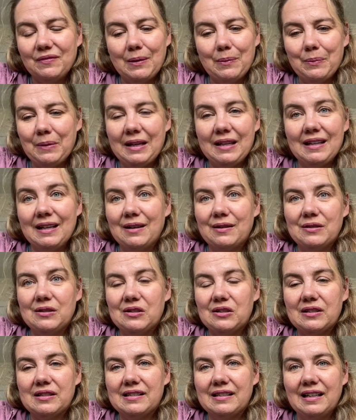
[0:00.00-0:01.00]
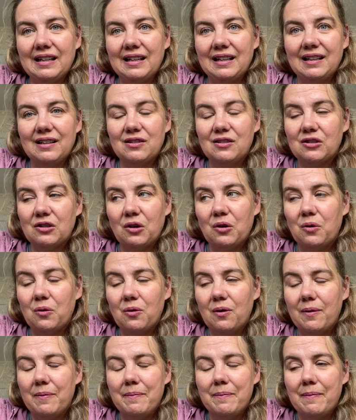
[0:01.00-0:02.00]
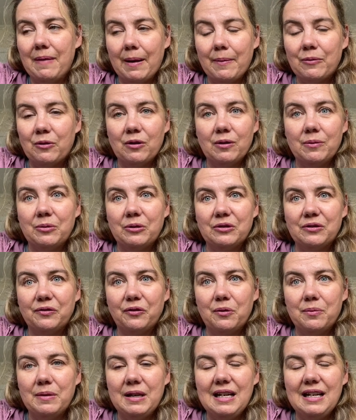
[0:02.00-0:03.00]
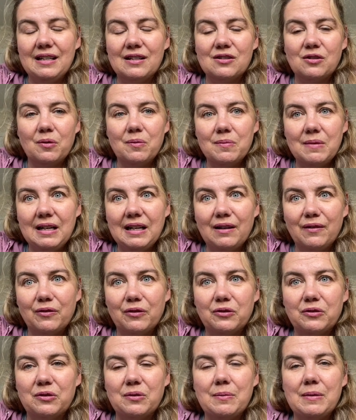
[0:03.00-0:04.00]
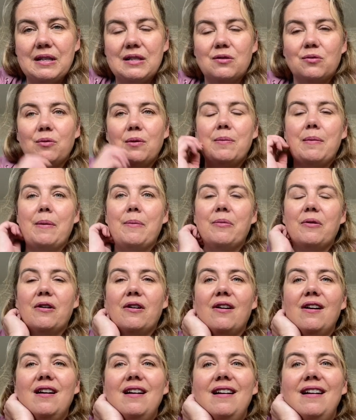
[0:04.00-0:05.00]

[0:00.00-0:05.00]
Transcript: And that was just like so memorable for me and so meaningful to me to remember,